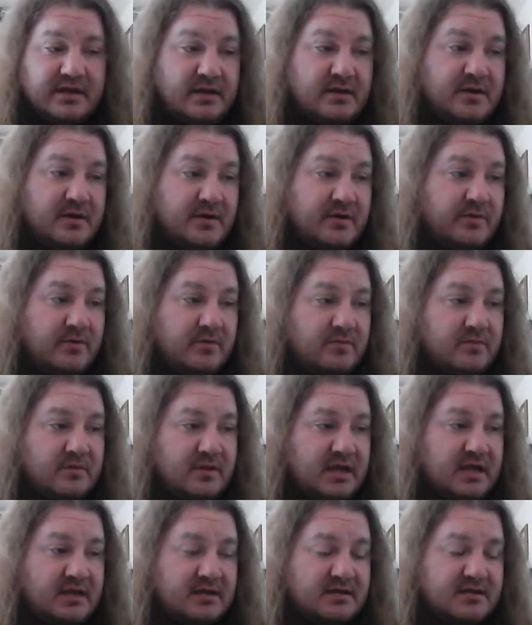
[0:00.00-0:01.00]

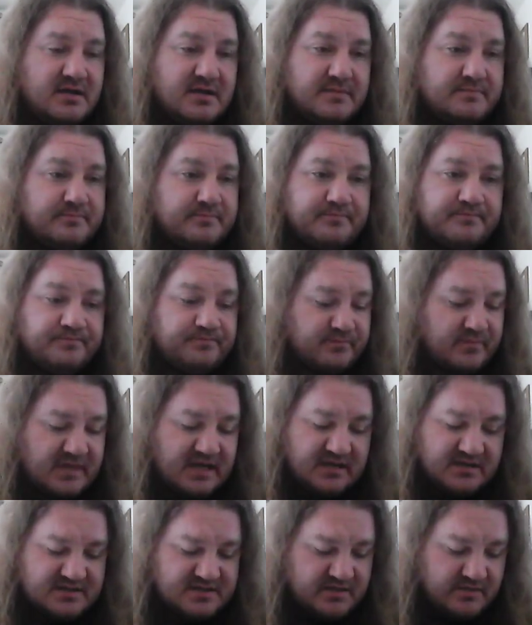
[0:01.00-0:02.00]
and,
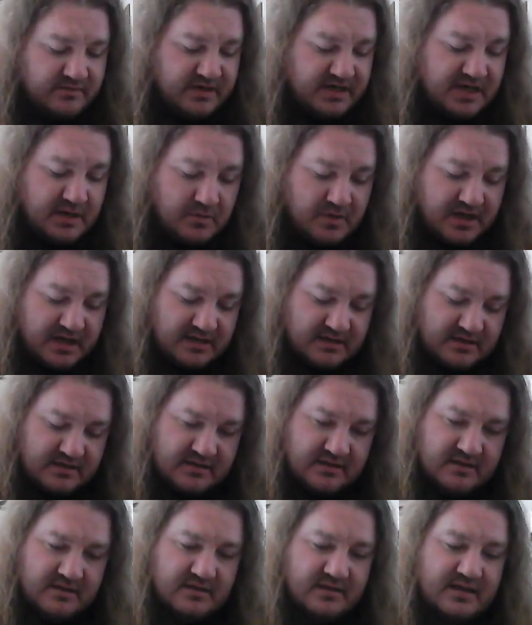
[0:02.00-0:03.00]
so
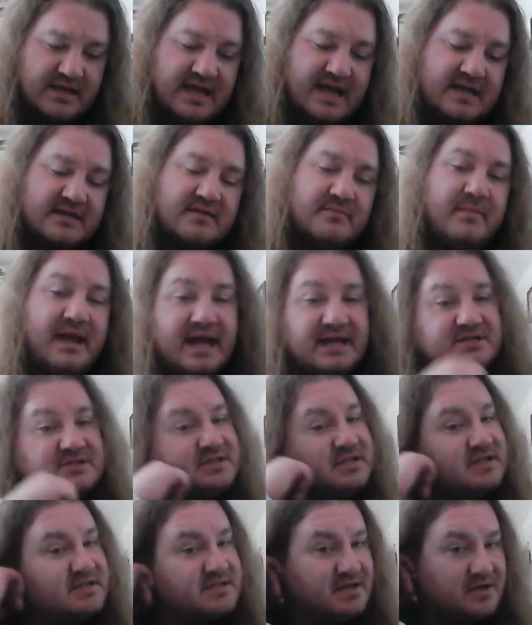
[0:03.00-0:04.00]
anyway, yeah, the
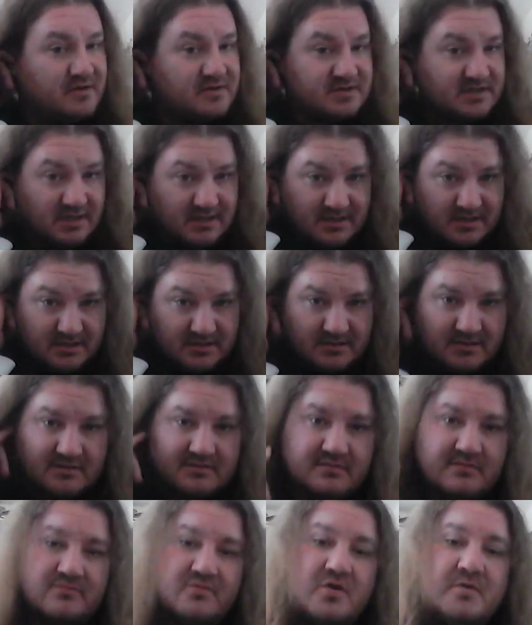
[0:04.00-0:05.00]
match just goes
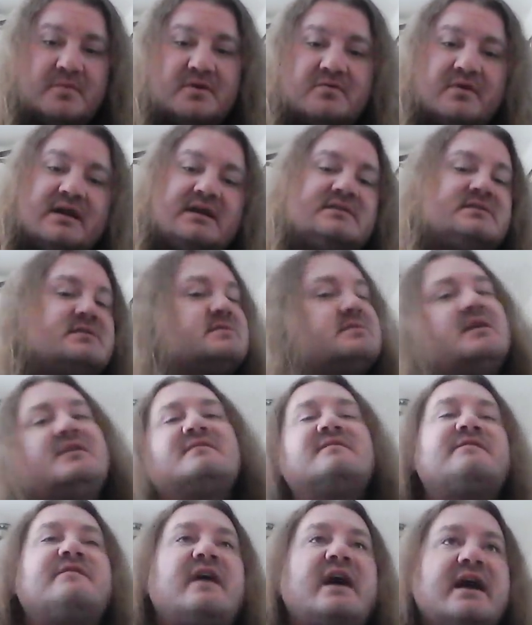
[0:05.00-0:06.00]
on. Roman Reigns is
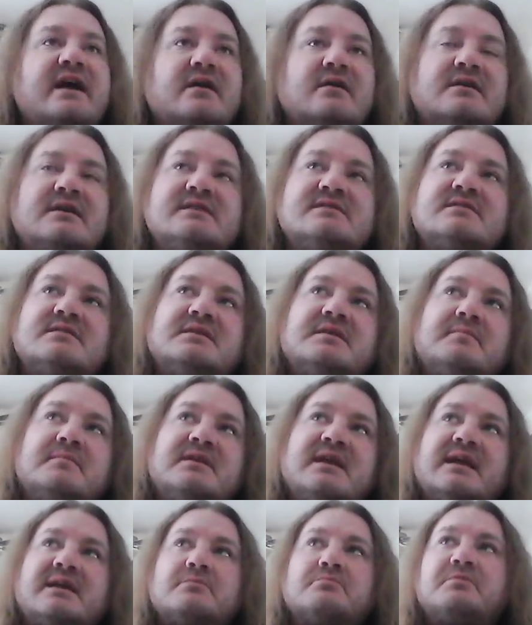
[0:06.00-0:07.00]
on fire. He's
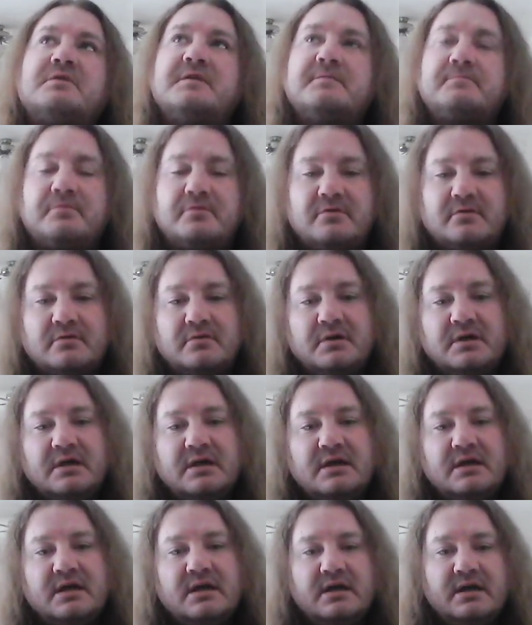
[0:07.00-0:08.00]
eliminating people,
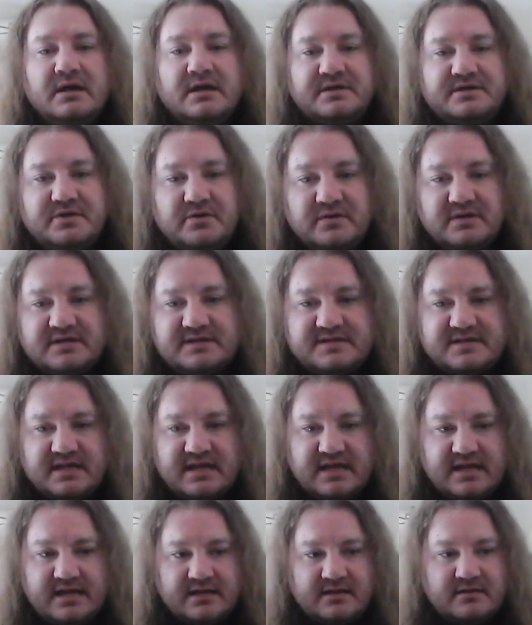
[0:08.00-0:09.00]
doing his
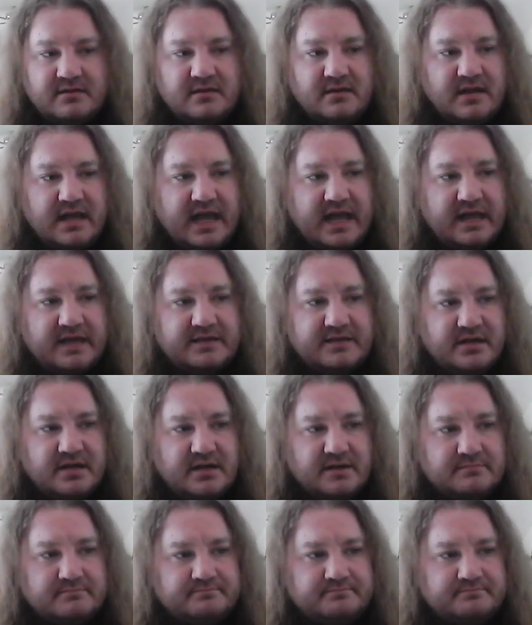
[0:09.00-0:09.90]
thing, and